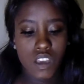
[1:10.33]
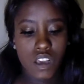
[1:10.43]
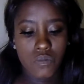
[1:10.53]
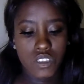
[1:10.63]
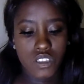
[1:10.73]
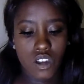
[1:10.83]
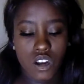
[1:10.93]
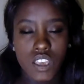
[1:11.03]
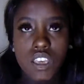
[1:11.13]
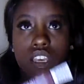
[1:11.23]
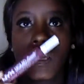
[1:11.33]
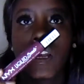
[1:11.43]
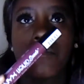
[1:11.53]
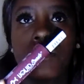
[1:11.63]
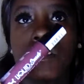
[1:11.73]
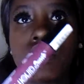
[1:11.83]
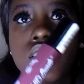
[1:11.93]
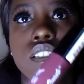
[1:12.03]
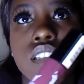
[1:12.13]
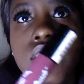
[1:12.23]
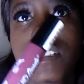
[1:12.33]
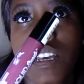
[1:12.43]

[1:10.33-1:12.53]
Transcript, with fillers: I went to Target and I purchased these things.